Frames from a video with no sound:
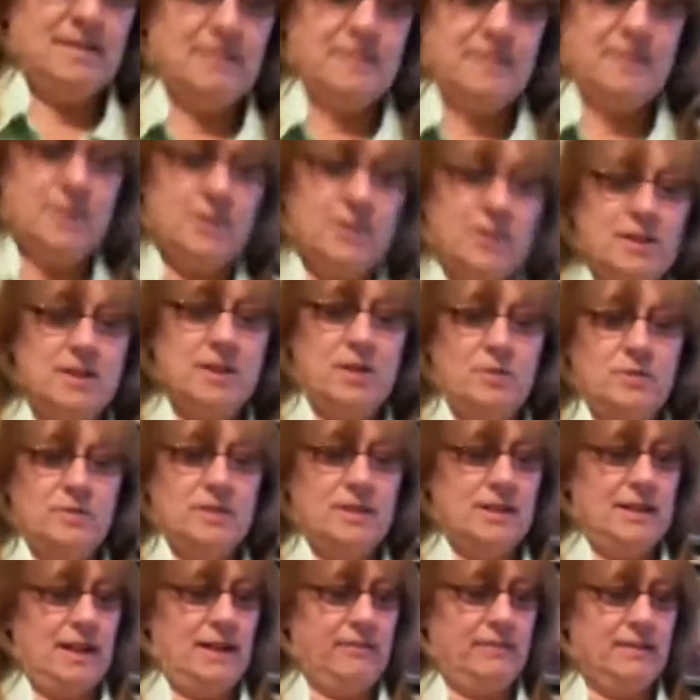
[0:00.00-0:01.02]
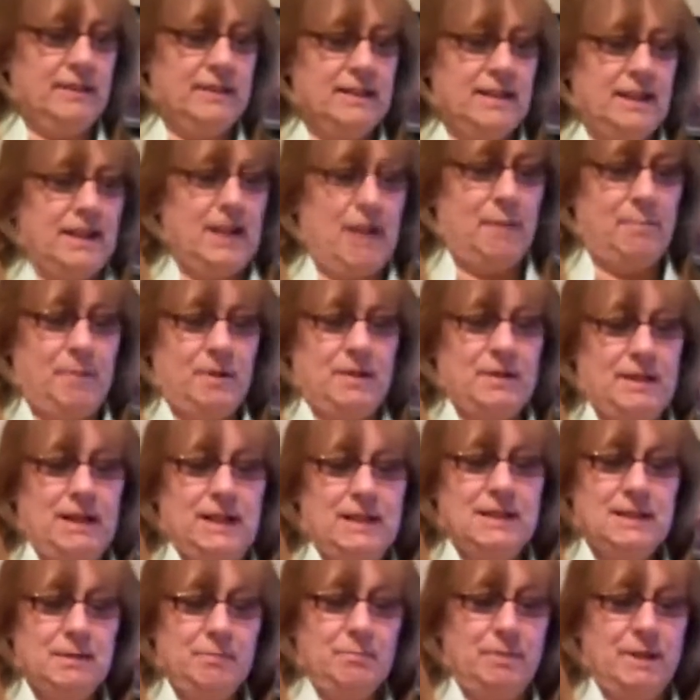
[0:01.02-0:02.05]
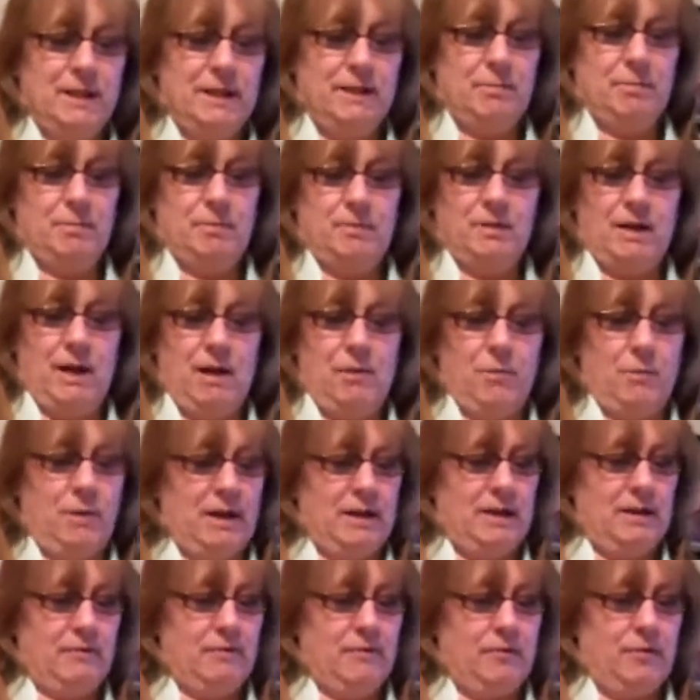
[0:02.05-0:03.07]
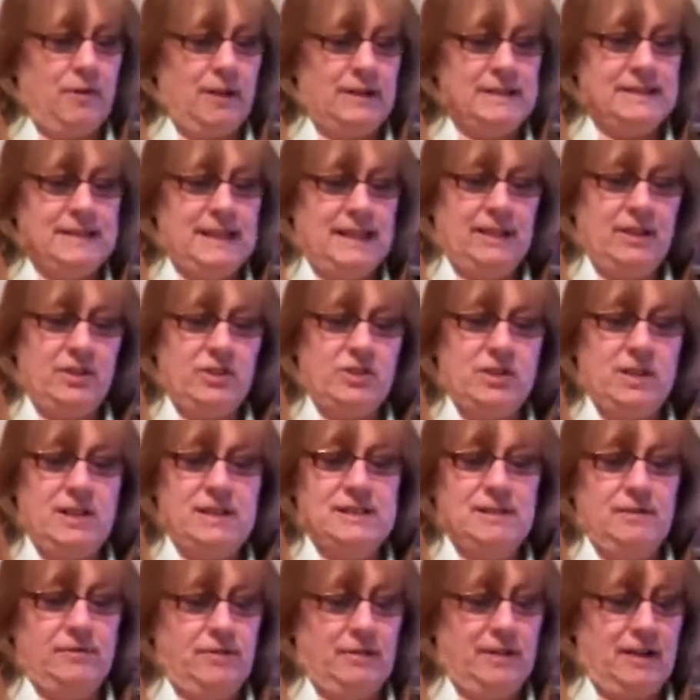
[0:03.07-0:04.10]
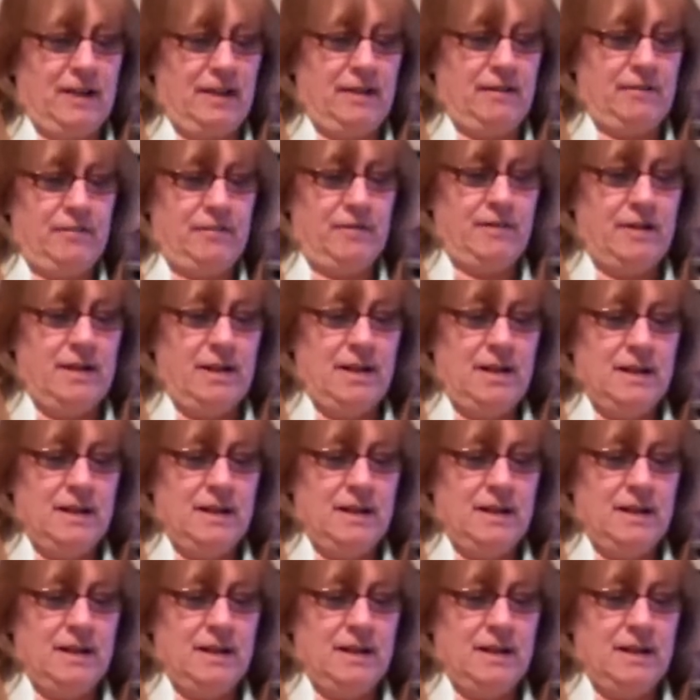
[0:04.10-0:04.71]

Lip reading: Did you know that every day about 18 people are waiting for a second chance of life?